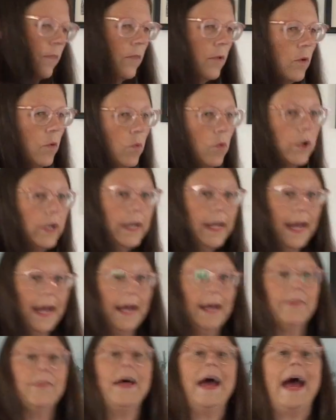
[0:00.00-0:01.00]
we're going to
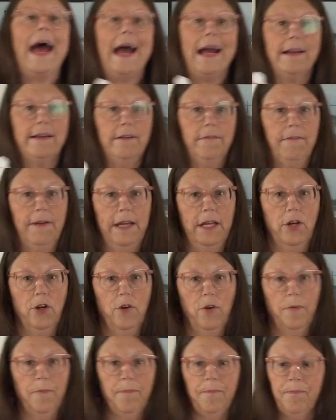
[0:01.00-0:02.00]
add the activator.
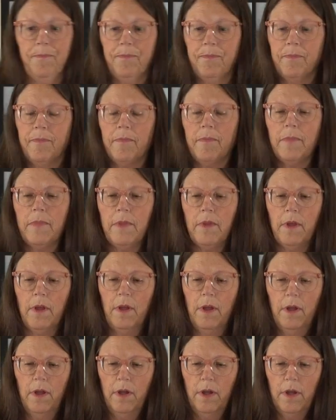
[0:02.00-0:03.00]

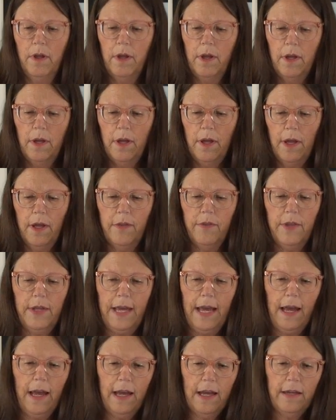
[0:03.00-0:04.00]
And the
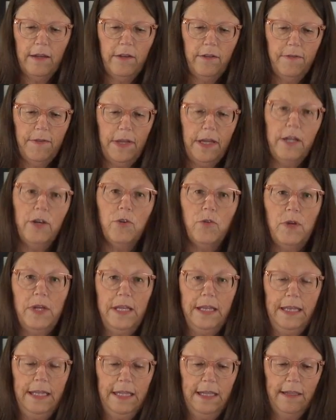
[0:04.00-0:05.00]
activator
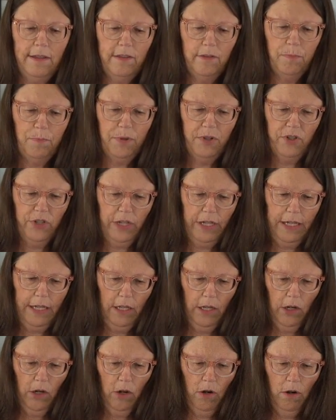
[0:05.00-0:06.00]
in this
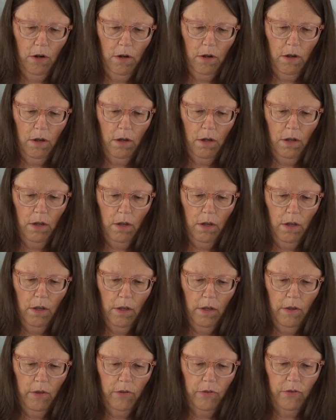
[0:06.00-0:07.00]
particular
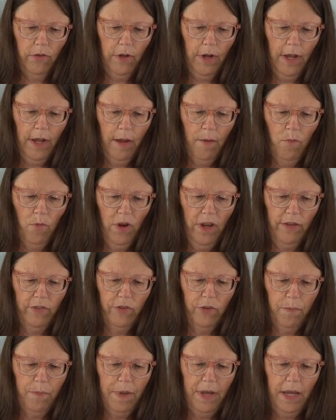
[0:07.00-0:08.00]
slime
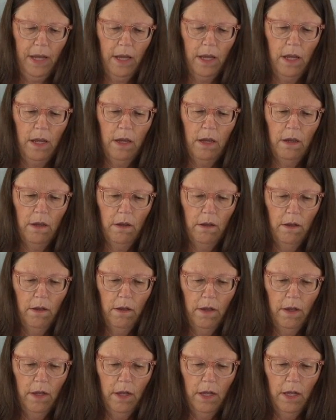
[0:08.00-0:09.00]
recipe
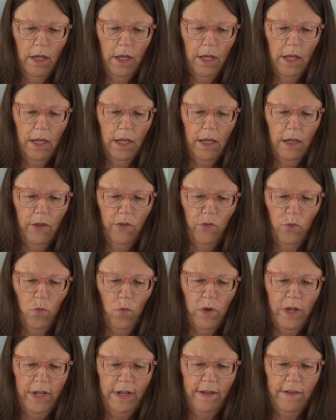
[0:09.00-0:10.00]
is
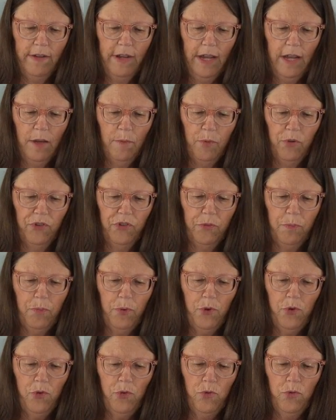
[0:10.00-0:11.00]
1
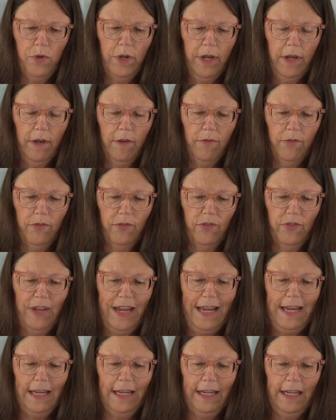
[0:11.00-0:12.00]
tablespoon of
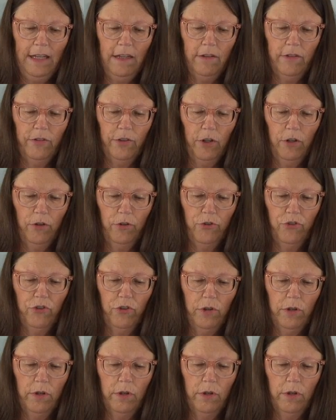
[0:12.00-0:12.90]
saline solution.